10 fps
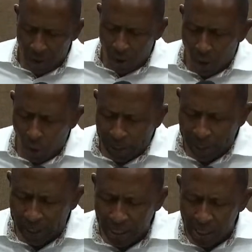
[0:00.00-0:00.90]

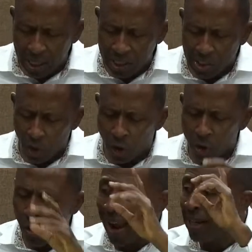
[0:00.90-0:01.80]
Okay. So
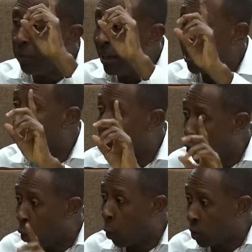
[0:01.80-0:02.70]
write the meaning of
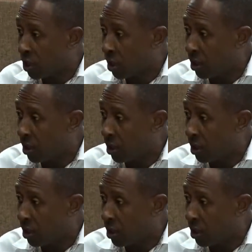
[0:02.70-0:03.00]
dote.